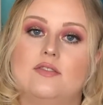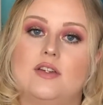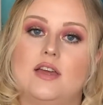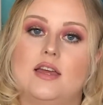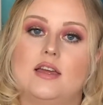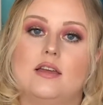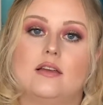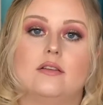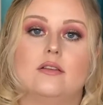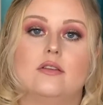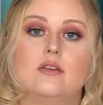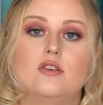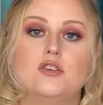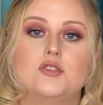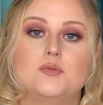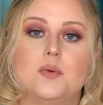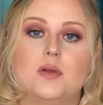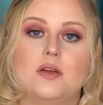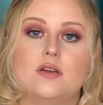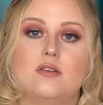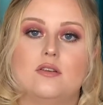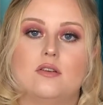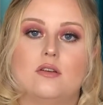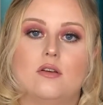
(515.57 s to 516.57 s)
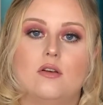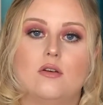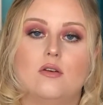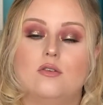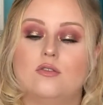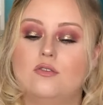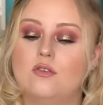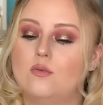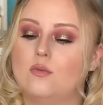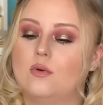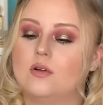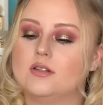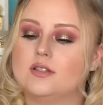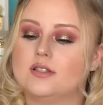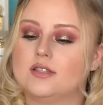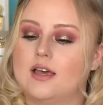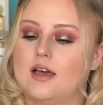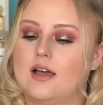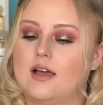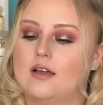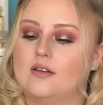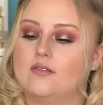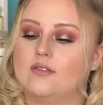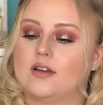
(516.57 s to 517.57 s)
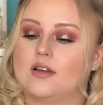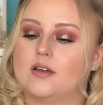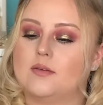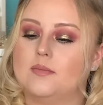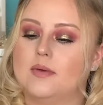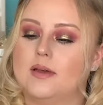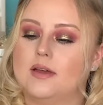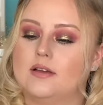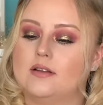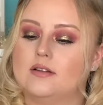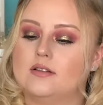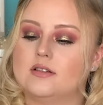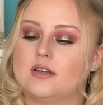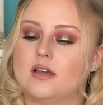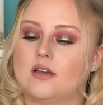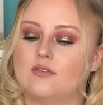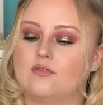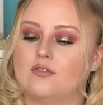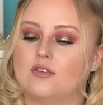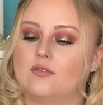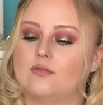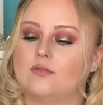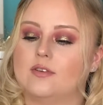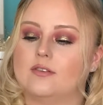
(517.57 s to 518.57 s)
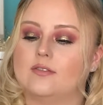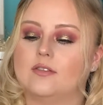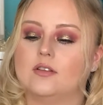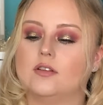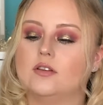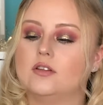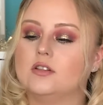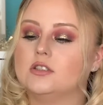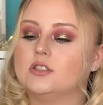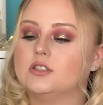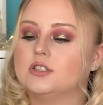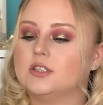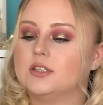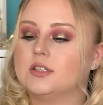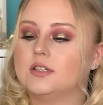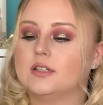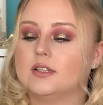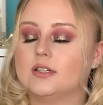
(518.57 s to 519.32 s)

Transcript: a loose powder a go, the ones that I'd recommend are from Revolution,